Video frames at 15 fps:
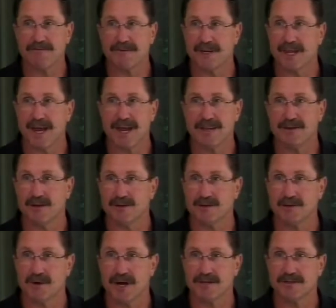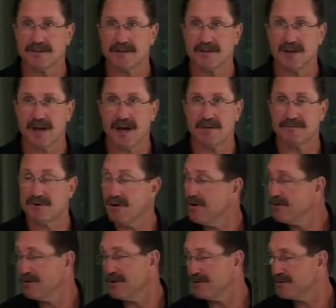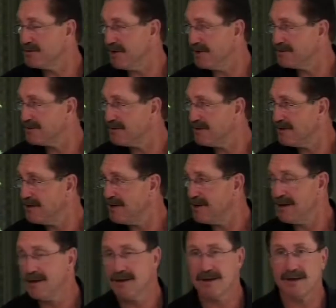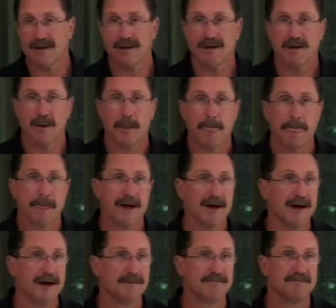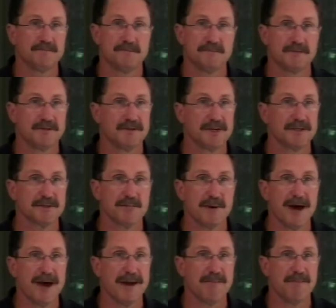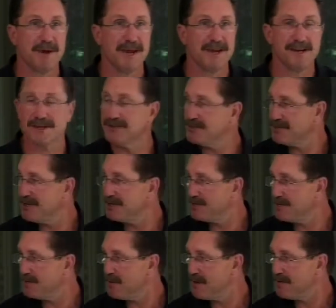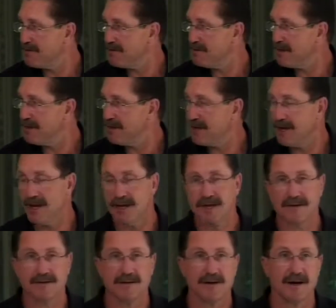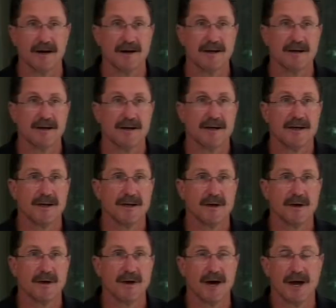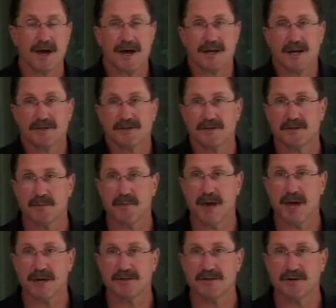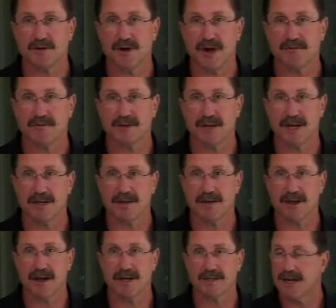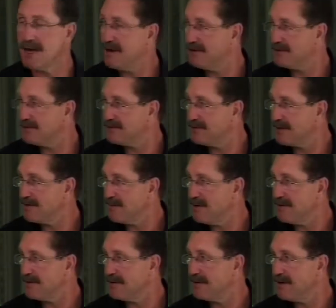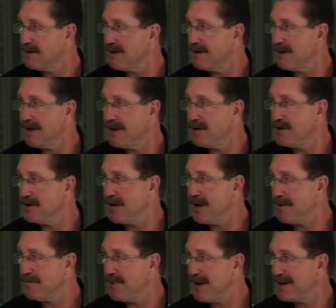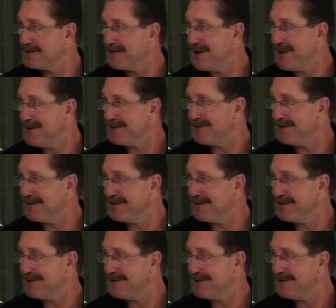to gain their trust, and you have to earn their trust. By doing what? Uh, just by being consistent with them, and and uh, you know, I, I guess as a manager, you have to lay the law down and stick with it, and you can't back down